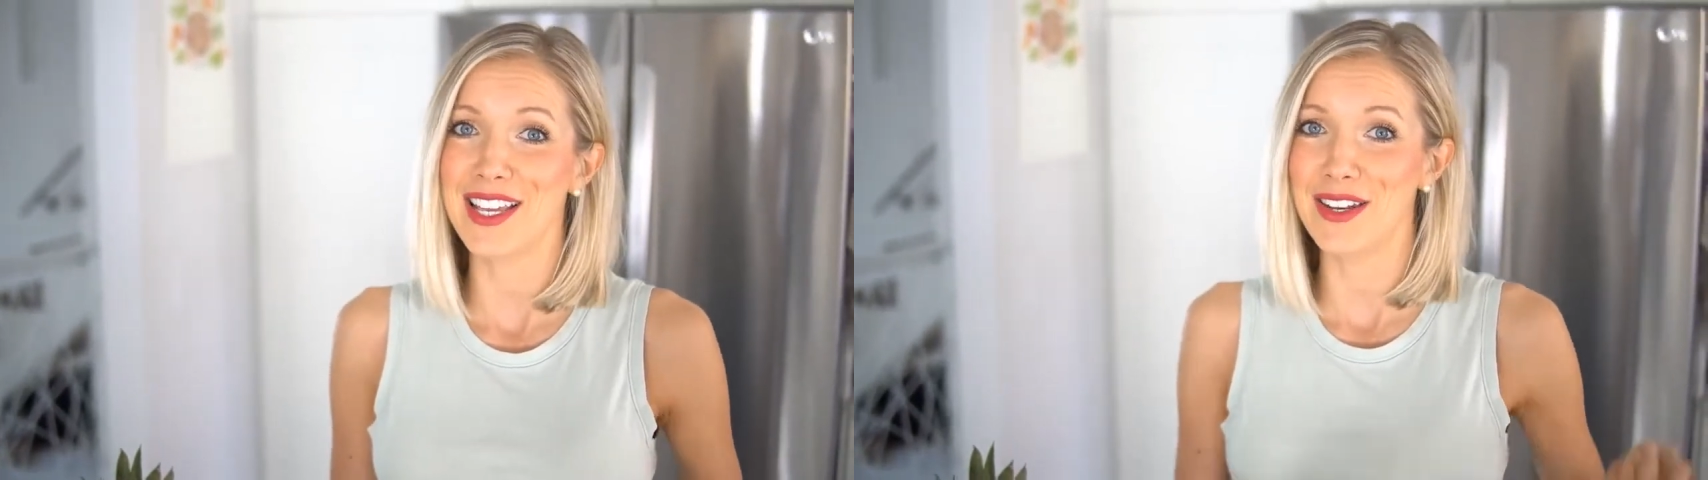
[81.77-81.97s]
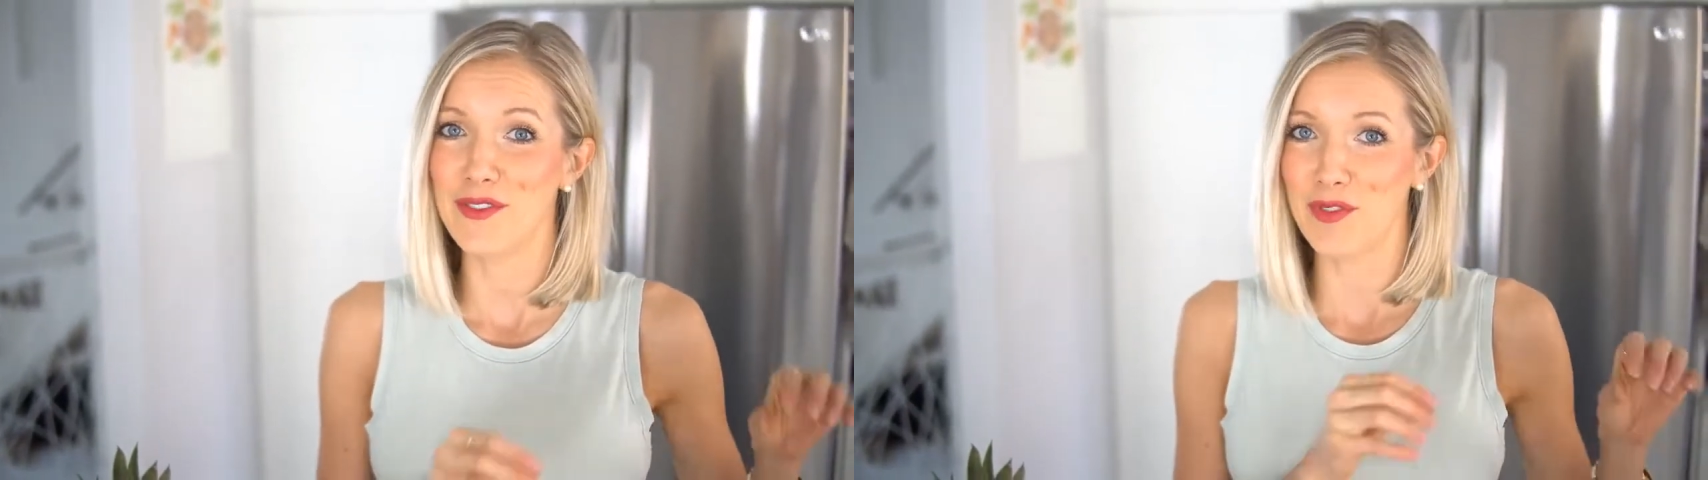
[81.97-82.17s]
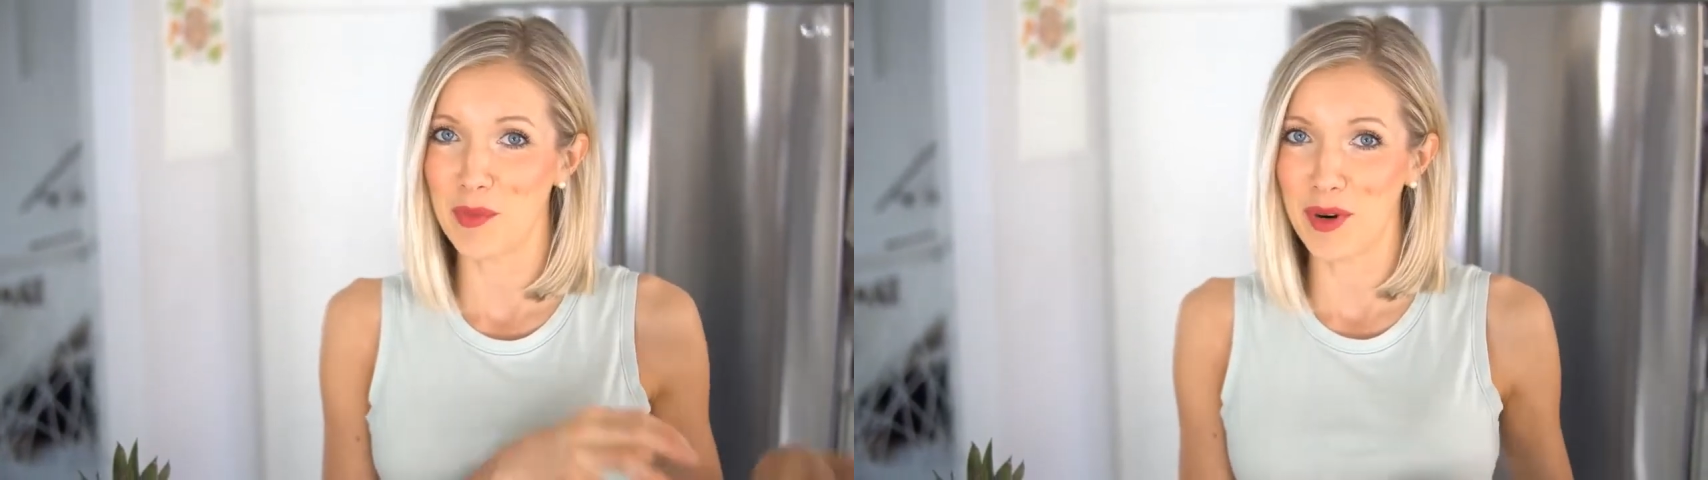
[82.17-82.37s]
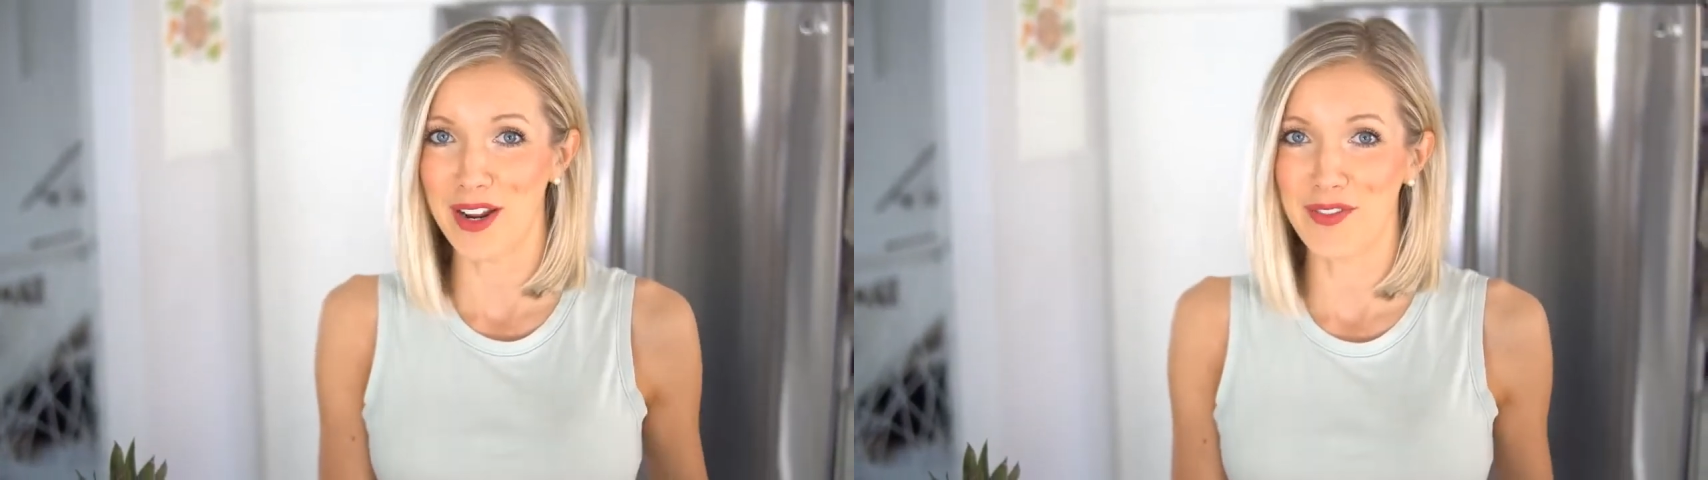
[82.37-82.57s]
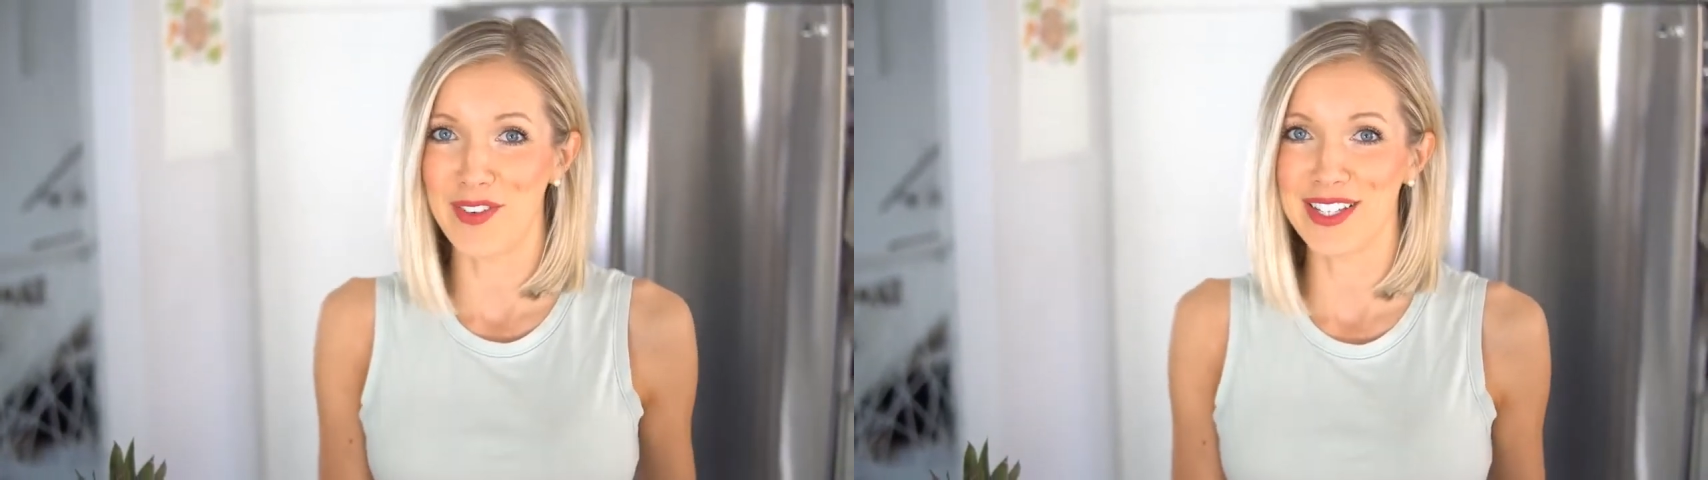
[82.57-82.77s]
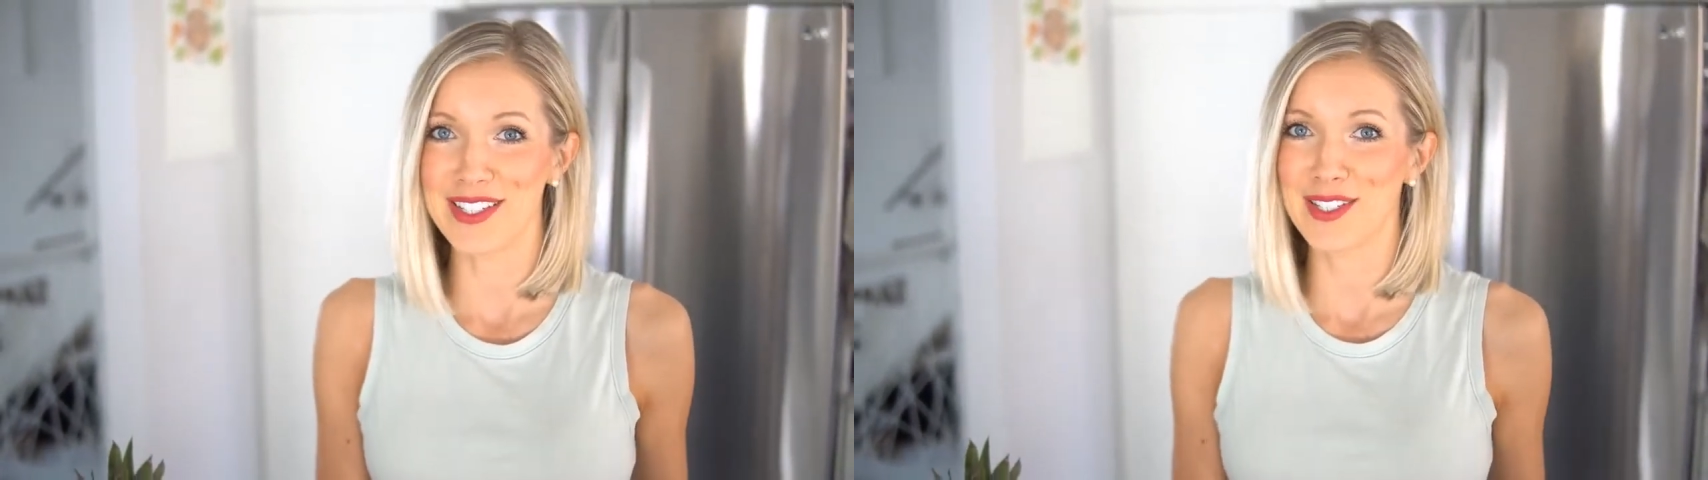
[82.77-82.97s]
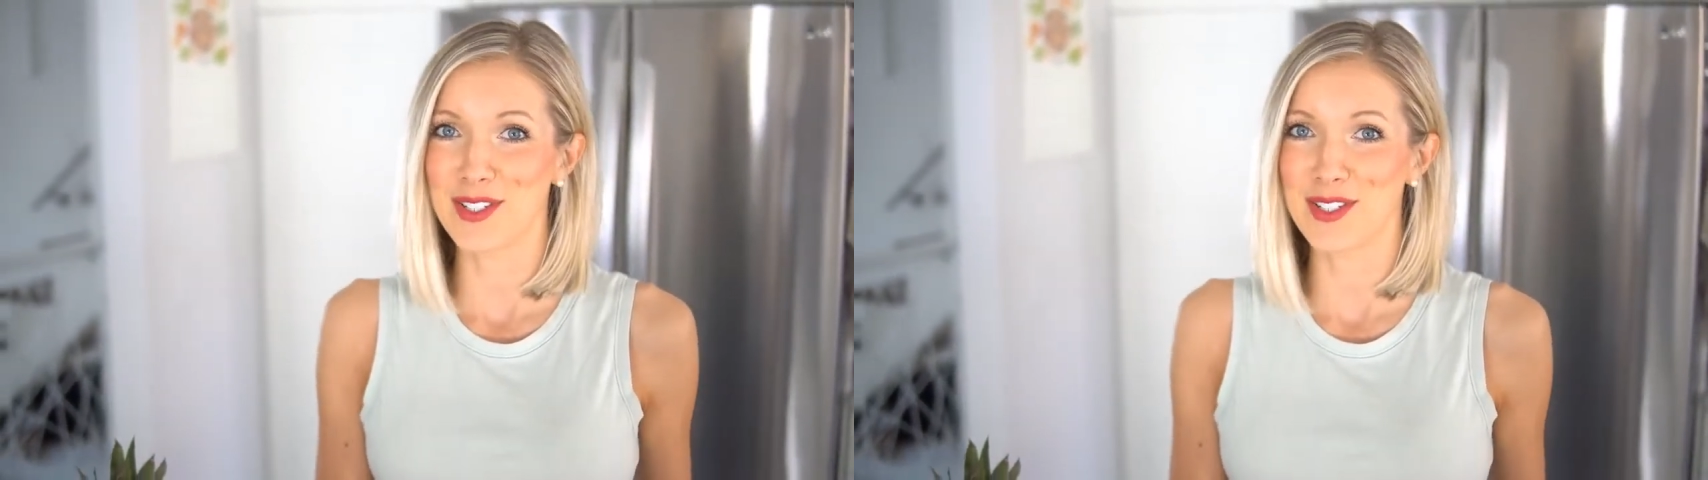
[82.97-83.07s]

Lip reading: in for breakfast.